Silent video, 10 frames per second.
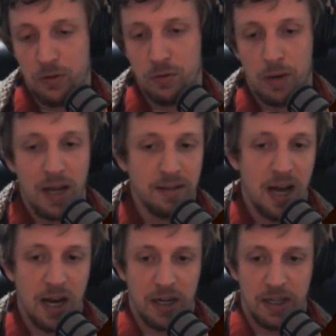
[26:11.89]
you might
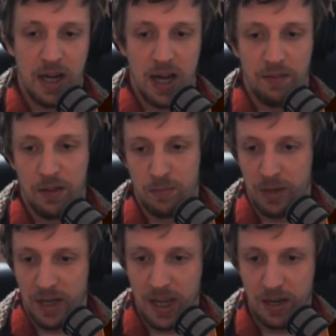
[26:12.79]
target a card that's
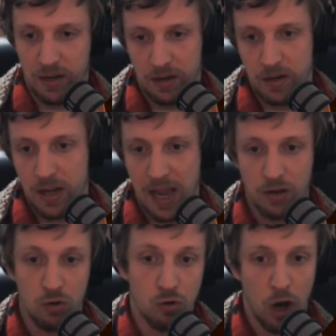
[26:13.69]
been hidden and
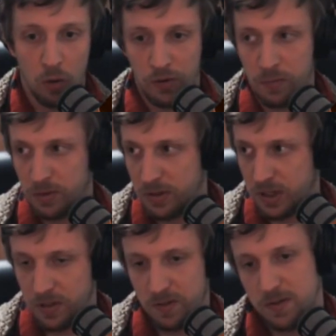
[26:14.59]
its
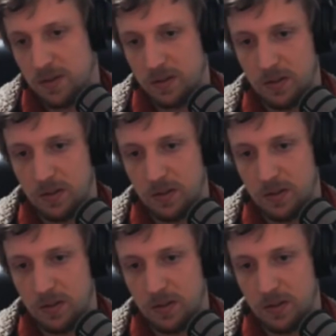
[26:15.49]
position. So,